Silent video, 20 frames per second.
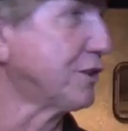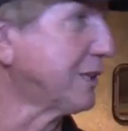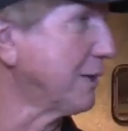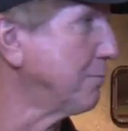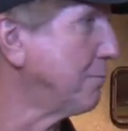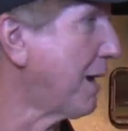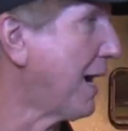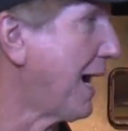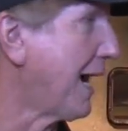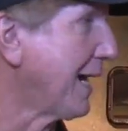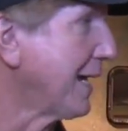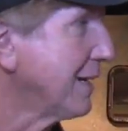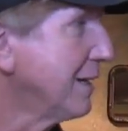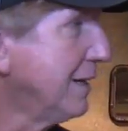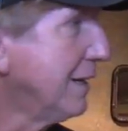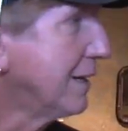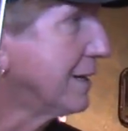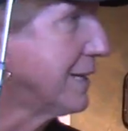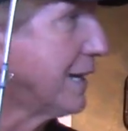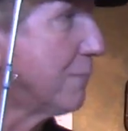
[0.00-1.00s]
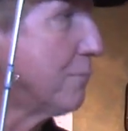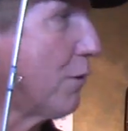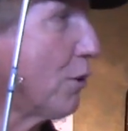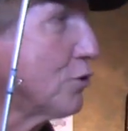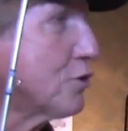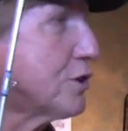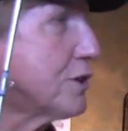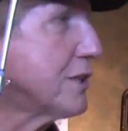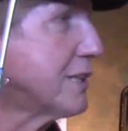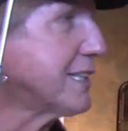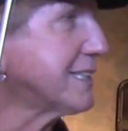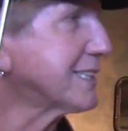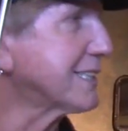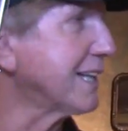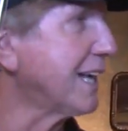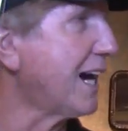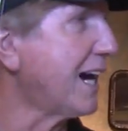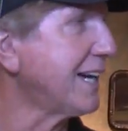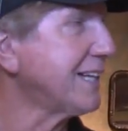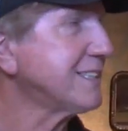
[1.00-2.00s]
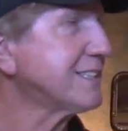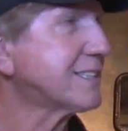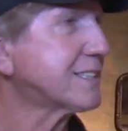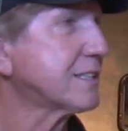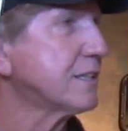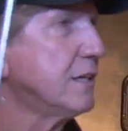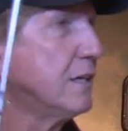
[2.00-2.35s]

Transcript: you can buy. Now, most of these lines